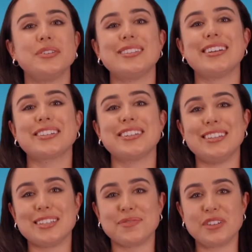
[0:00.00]
section in
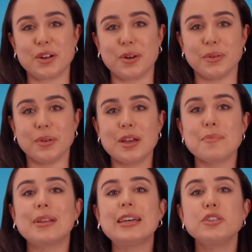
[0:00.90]
this video,
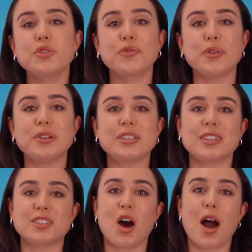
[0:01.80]
please refer to the
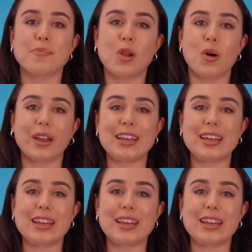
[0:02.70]
time log